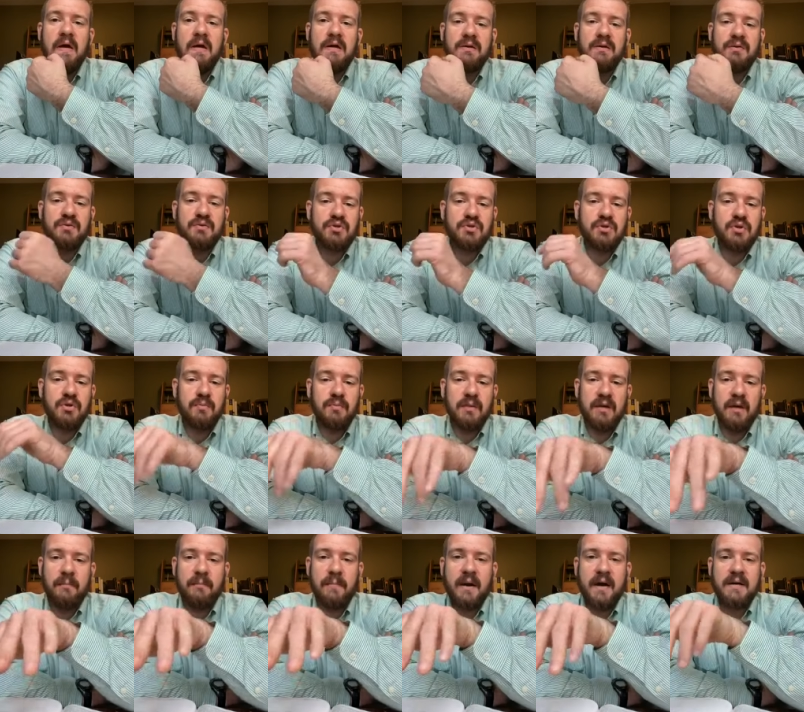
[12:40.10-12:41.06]
you know, shoot
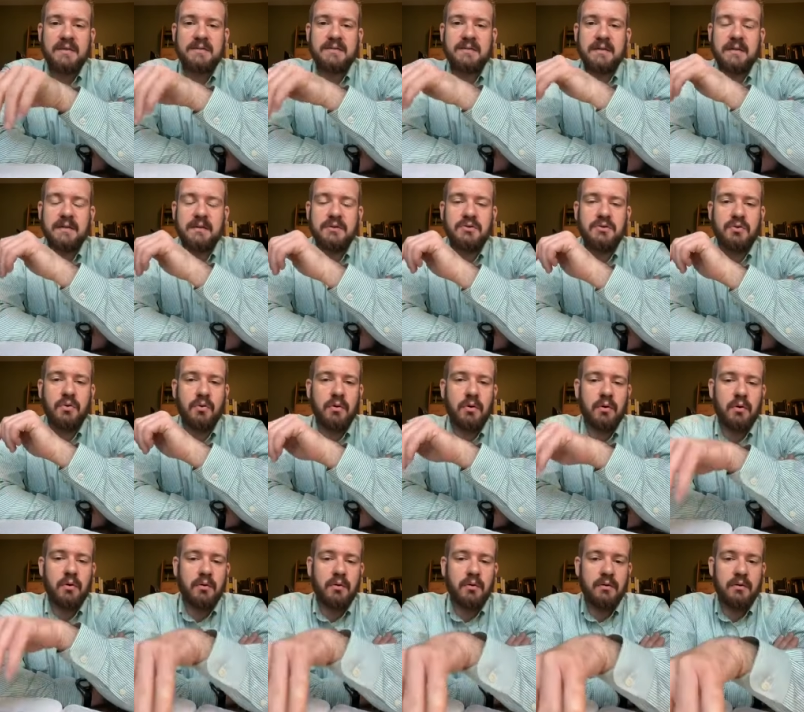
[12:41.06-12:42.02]
me a message
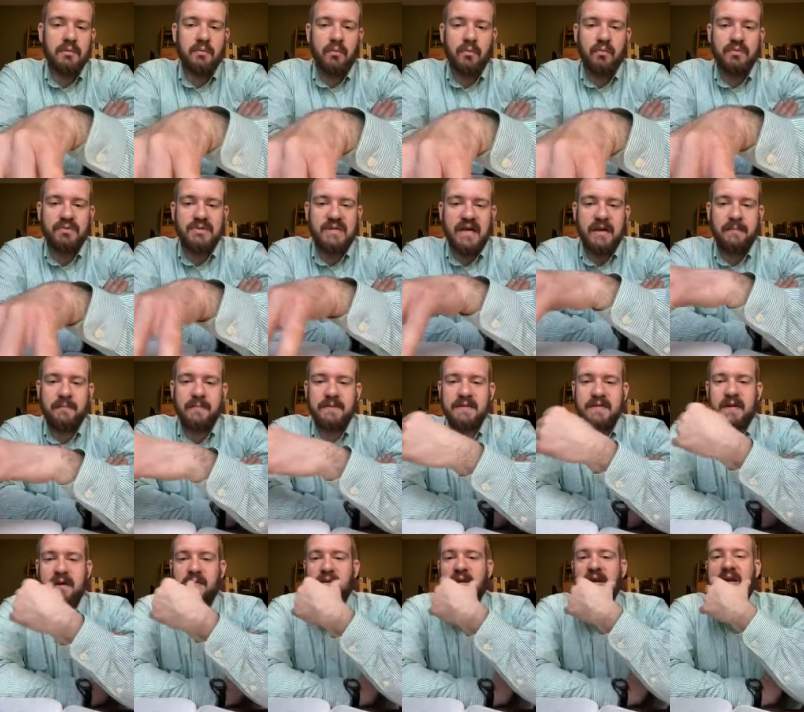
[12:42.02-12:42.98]
or type it
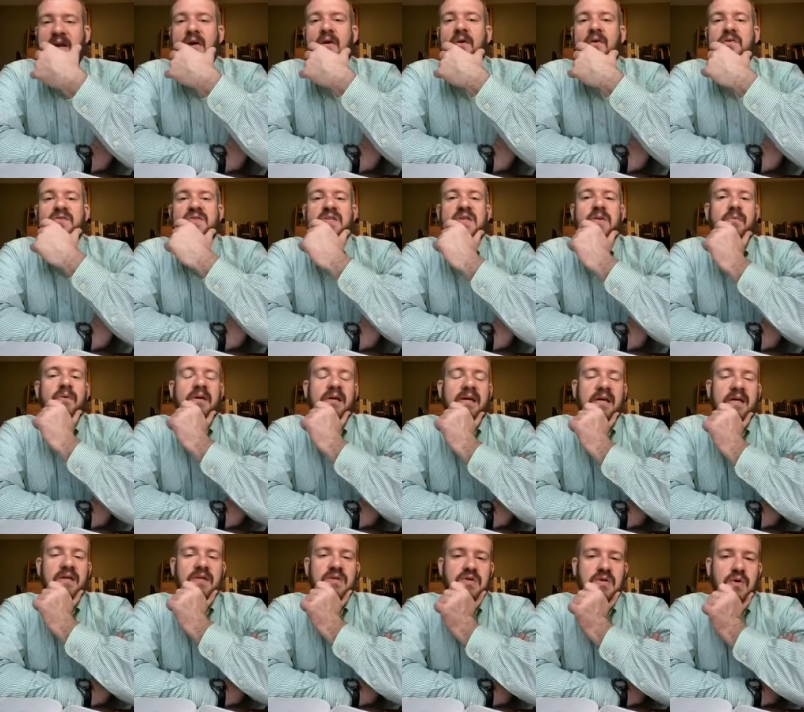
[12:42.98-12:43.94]
down here. I'll see what I
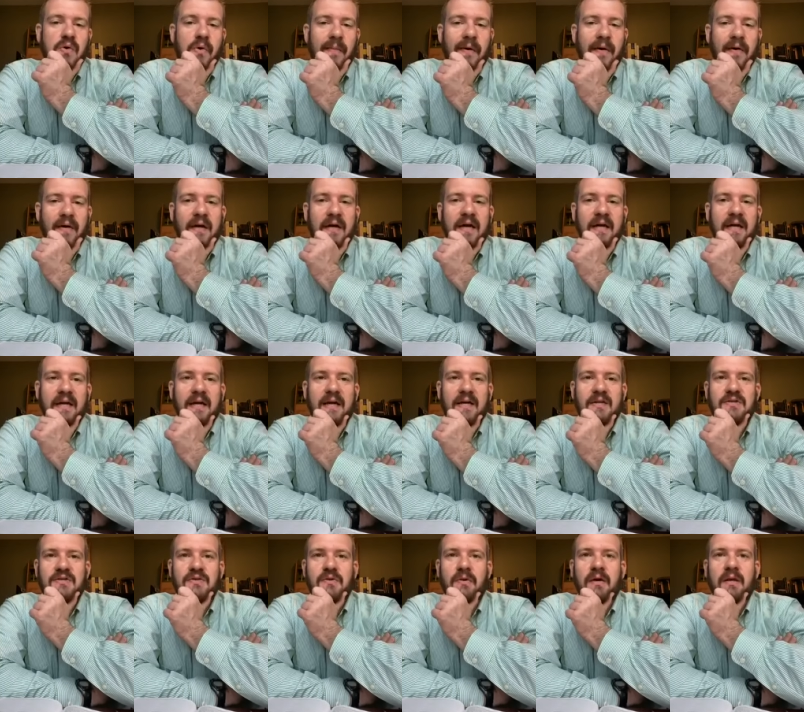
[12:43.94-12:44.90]
can do about getting
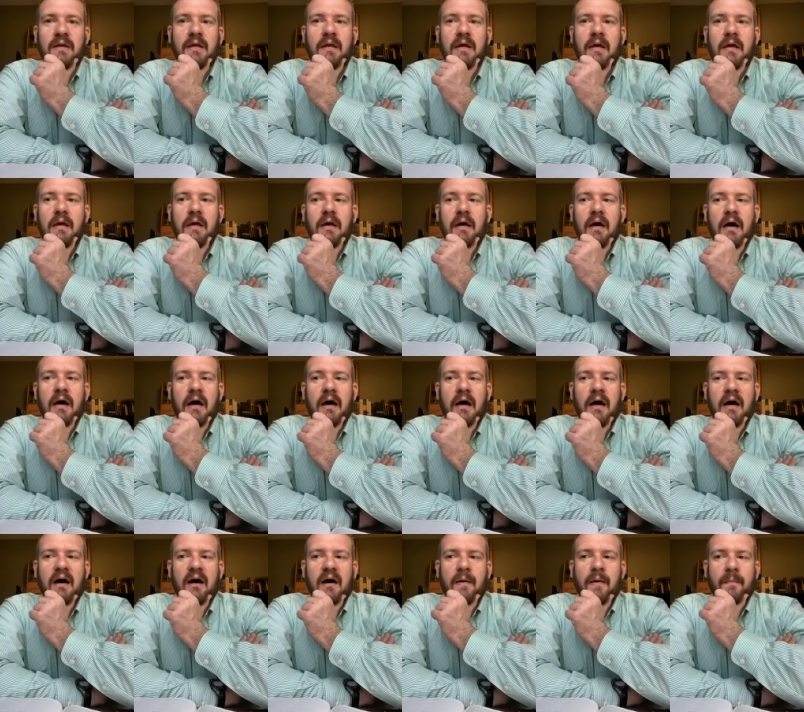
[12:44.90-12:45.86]
into it.
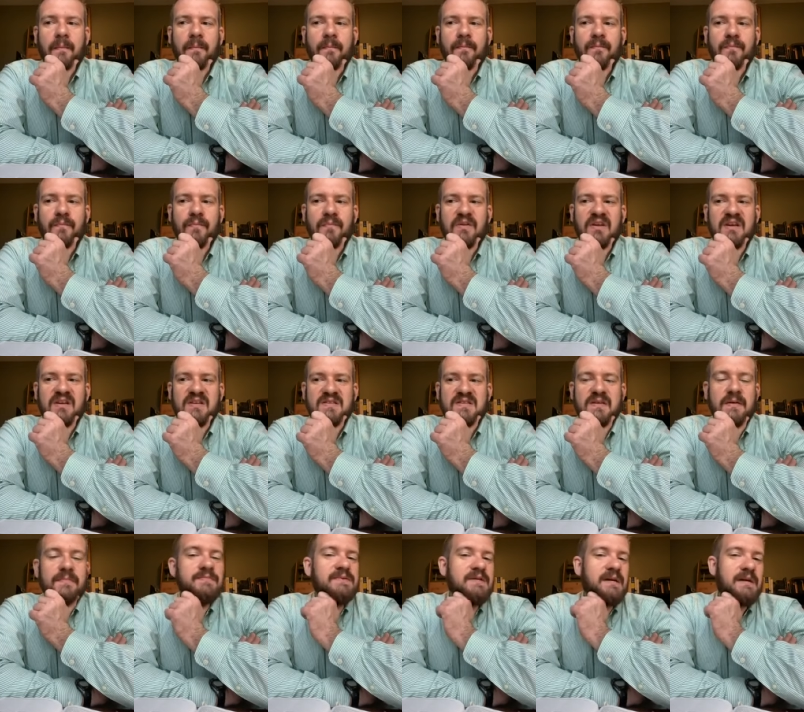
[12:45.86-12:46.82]
Um, because
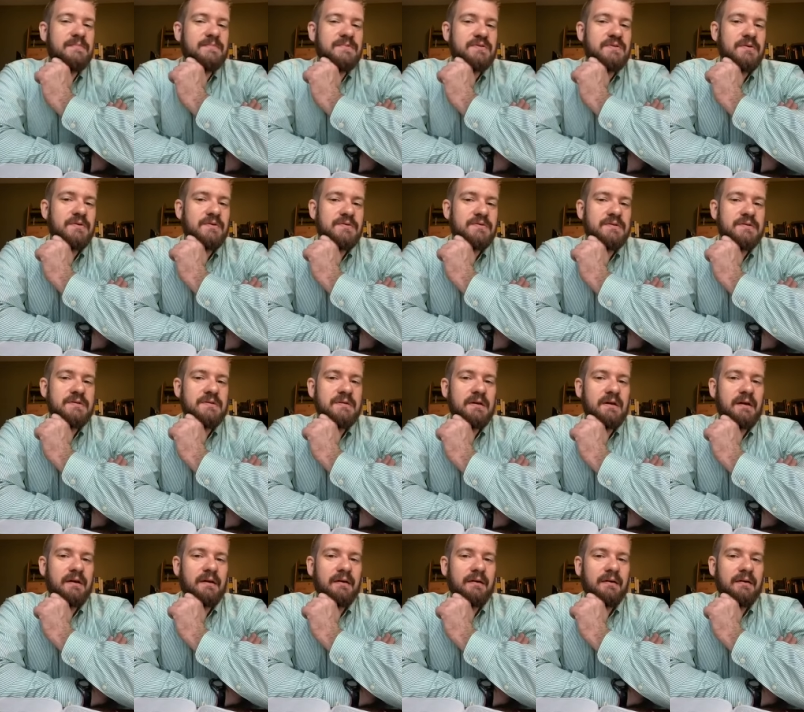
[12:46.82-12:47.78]
sometimes there's
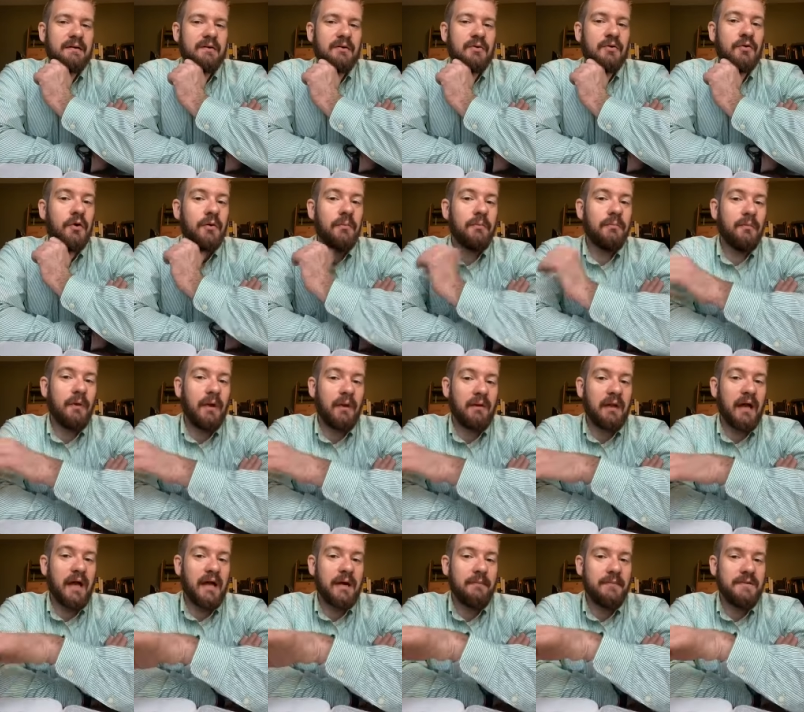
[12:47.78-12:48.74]
a good, a
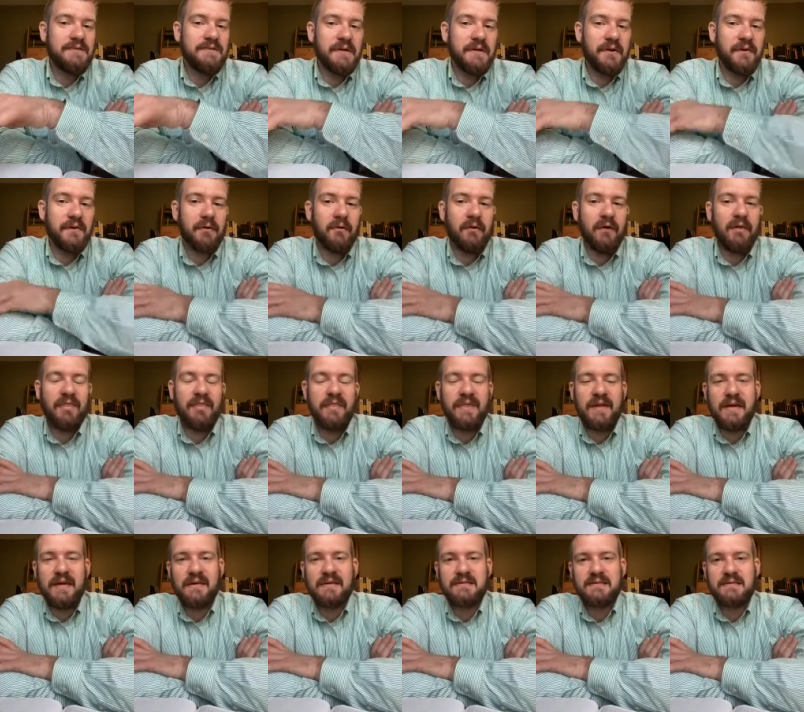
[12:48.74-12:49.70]
lot of material on
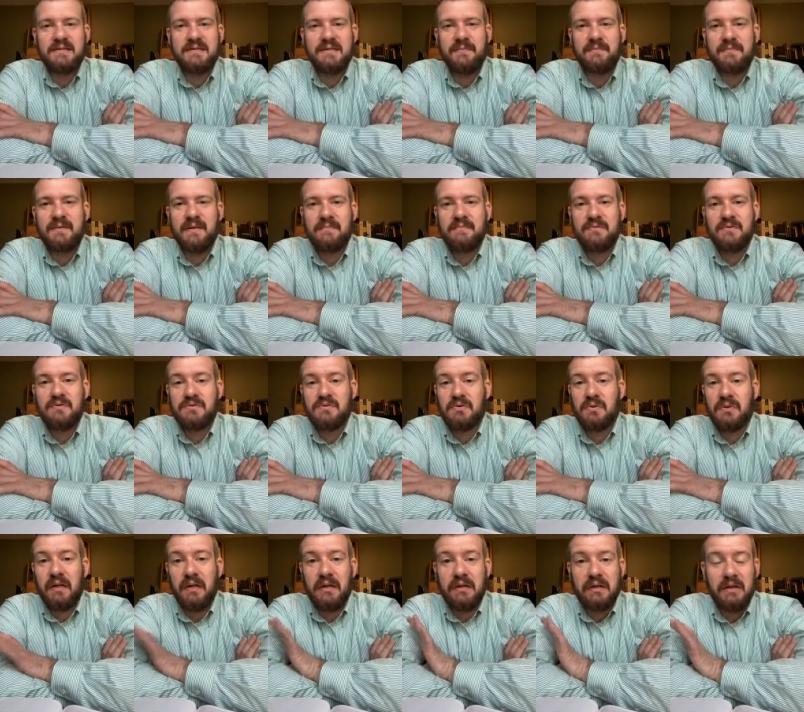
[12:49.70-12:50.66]
things, and sometimes there's
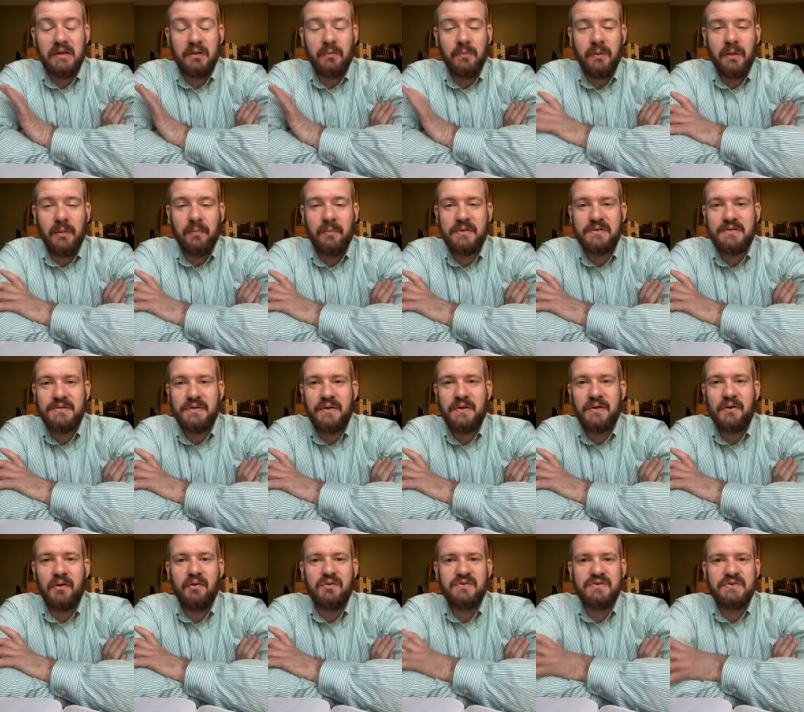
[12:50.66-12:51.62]
only a little bit of
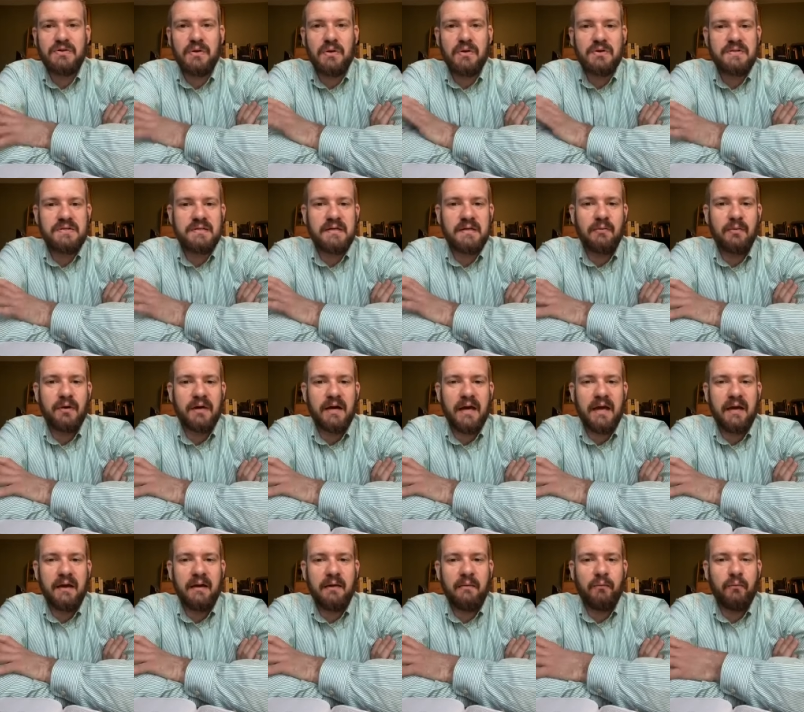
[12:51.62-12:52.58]
material, and so I'll see what
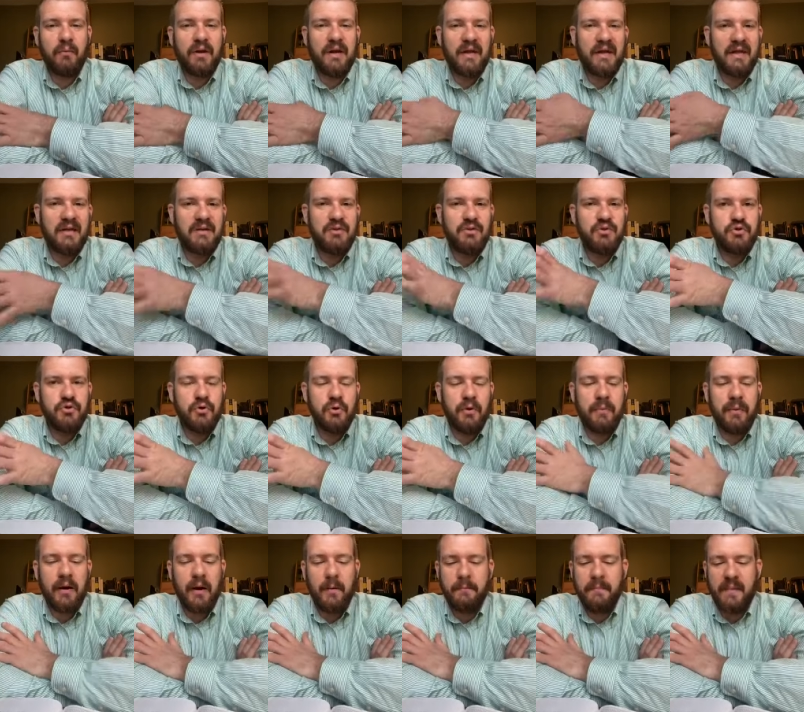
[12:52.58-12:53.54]
I what I can do
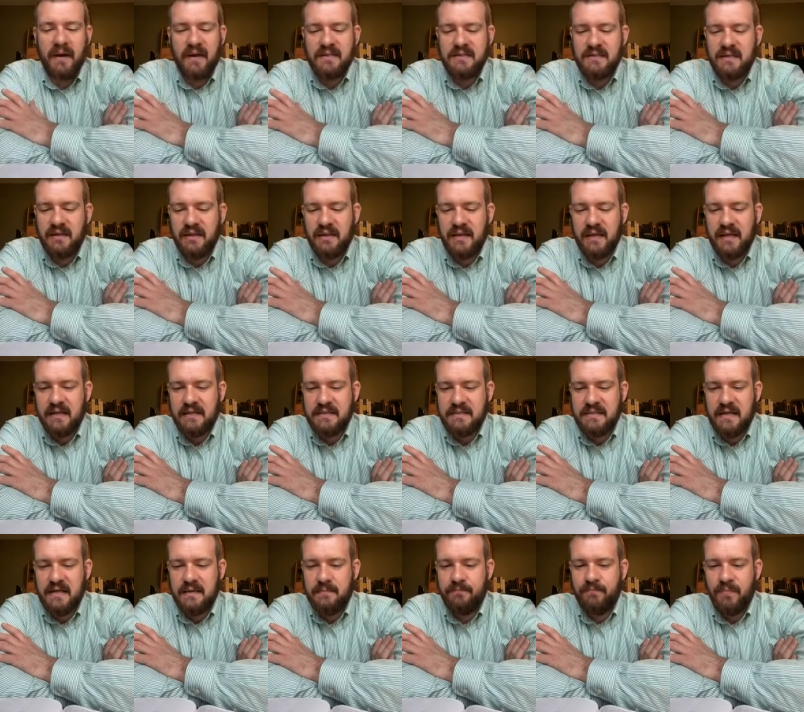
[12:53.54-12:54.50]
about mixing things
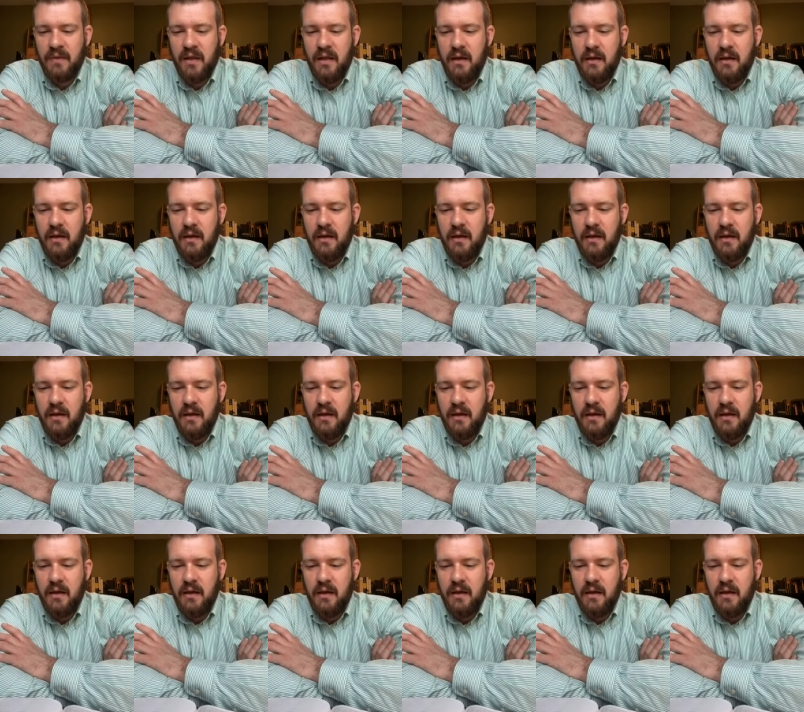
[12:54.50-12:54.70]
in.